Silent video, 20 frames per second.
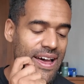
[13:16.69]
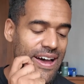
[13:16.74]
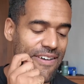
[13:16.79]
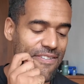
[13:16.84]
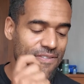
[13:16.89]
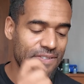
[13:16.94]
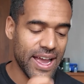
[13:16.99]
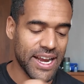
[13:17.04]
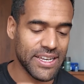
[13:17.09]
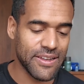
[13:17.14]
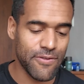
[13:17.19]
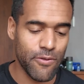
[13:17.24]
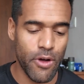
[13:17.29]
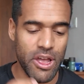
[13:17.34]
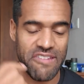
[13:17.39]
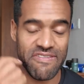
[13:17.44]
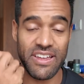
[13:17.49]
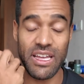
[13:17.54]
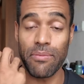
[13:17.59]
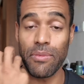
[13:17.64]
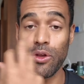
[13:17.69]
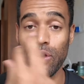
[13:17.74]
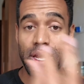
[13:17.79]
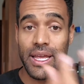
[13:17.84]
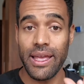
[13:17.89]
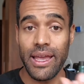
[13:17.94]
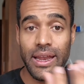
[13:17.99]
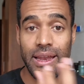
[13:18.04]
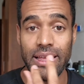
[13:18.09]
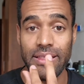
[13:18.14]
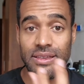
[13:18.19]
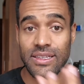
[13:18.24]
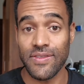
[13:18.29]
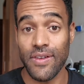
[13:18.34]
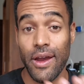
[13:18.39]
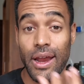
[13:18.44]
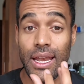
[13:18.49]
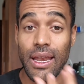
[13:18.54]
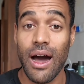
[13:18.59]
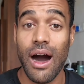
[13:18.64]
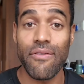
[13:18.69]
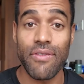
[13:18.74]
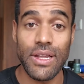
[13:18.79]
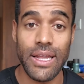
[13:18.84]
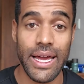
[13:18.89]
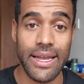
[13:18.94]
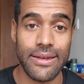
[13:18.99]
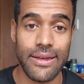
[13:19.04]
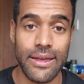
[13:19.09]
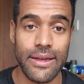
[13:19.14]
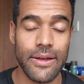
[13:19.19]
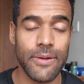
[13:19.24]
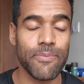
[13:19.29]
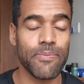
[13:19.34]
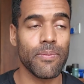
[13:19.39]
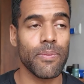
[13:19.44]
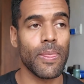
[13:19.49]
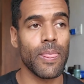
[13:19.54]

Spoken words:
effective way of communicating this very novel idea.